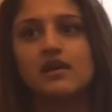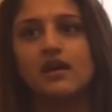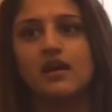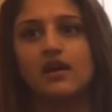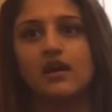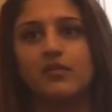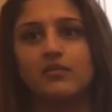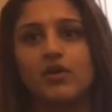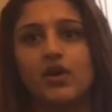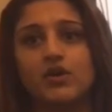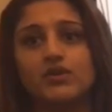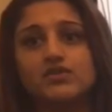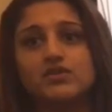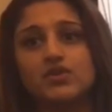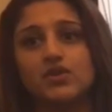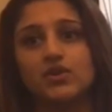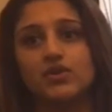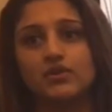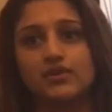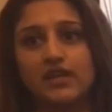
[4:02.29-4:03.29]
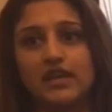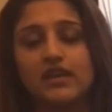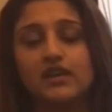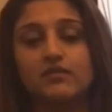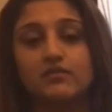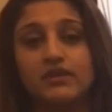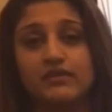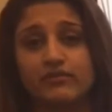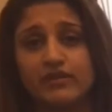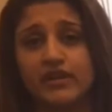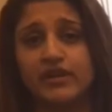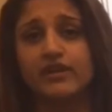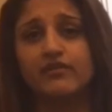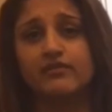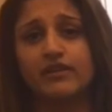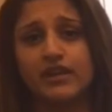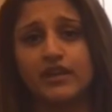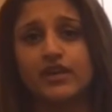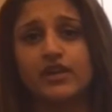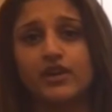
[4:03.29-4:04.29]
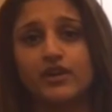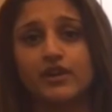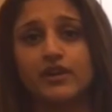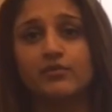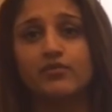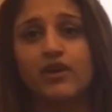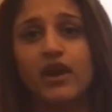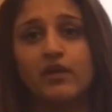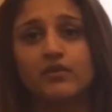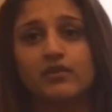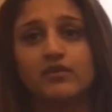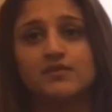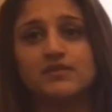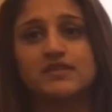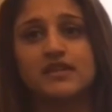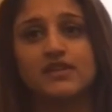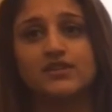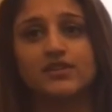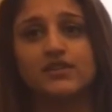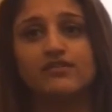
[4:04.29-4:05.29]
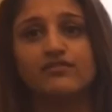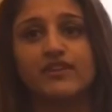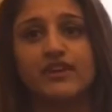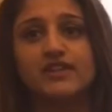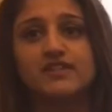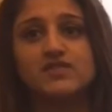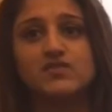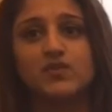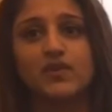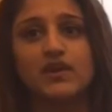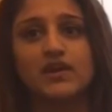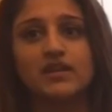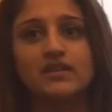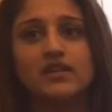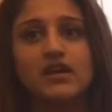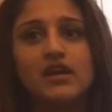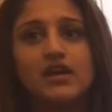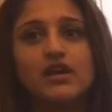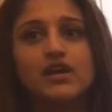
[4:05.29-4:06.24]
Also, they could be reoccurring problems that they're faced with.